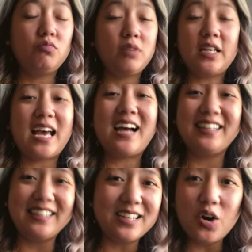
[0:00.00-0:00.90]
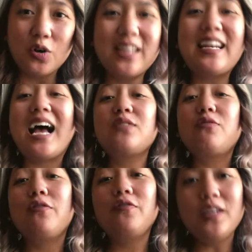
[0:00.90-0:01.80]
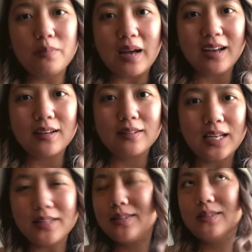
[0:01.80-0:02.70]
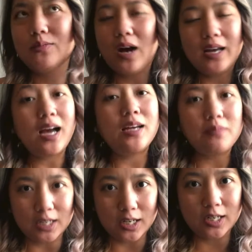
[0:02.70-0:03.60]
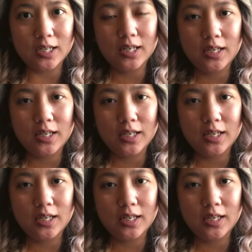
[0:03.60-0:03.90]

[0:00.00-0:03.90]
exactly know, then ask for feedback. That's why I'm here.